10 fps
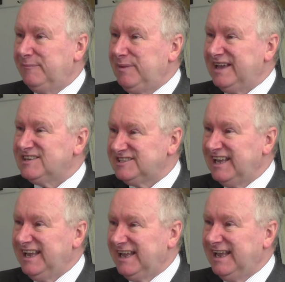per
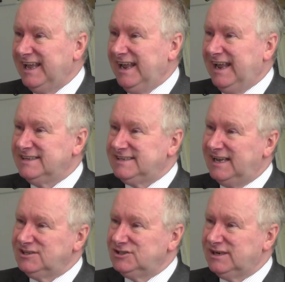se, it's
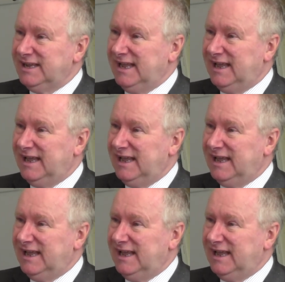actually,